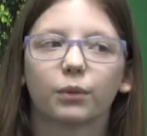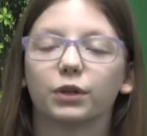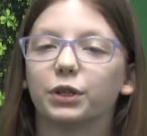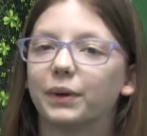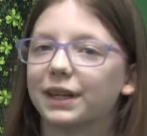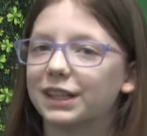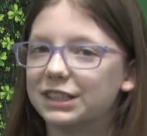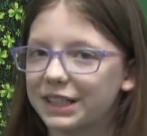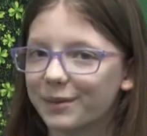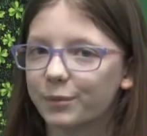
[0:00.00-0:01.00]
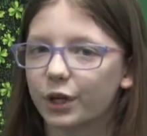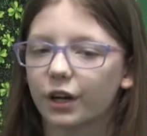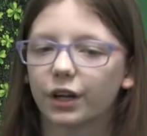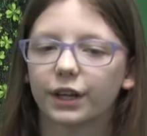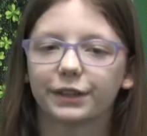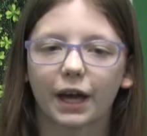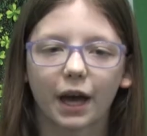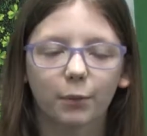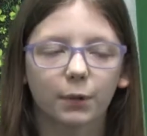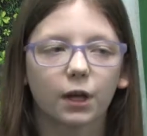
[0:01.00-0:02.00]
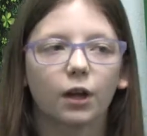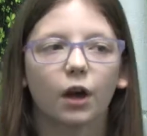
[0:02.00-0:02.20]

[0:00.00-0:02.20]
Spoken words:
we're doing contemporary and tap.